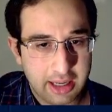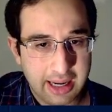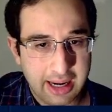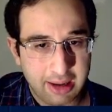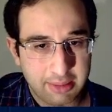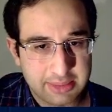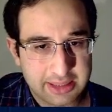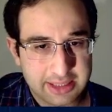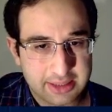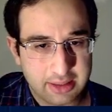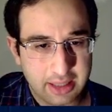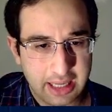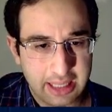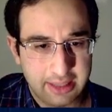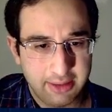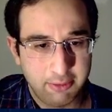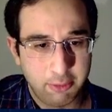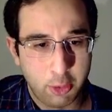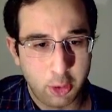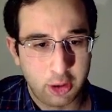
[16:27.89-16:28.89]
and I'm
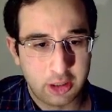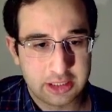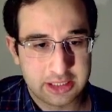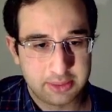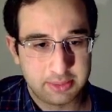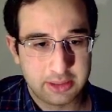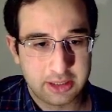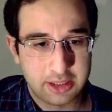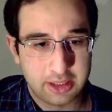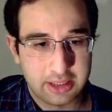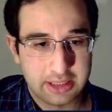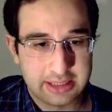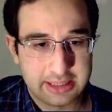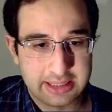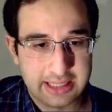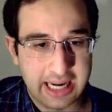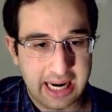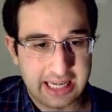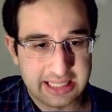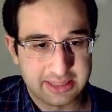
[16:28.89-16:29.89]
slightly worse because he
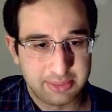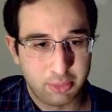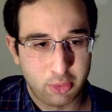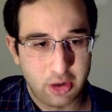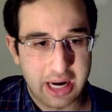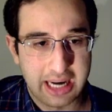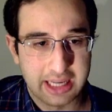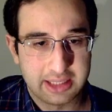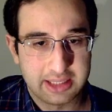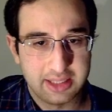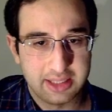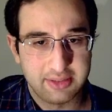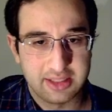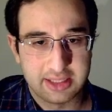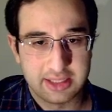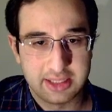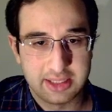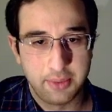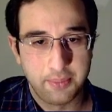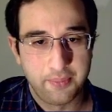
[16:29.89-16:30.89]
has more
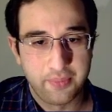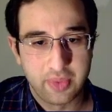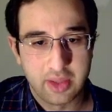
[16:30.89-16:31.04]
activity.